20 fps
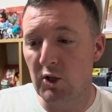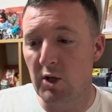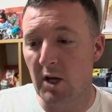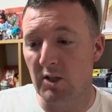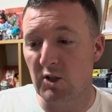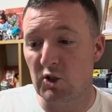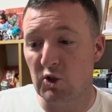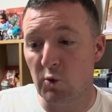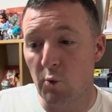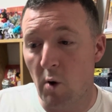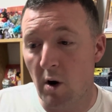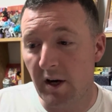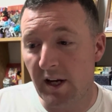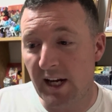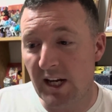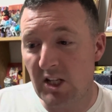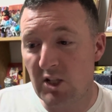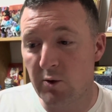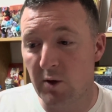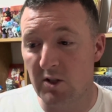
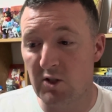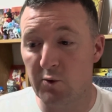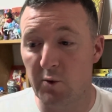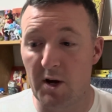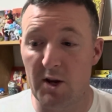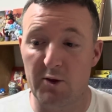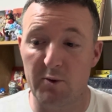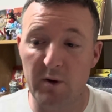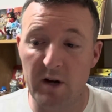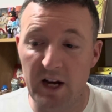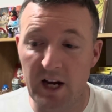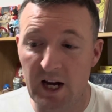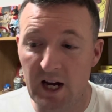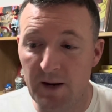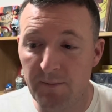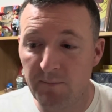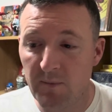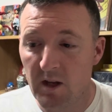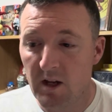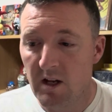2020,
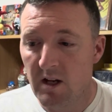2023.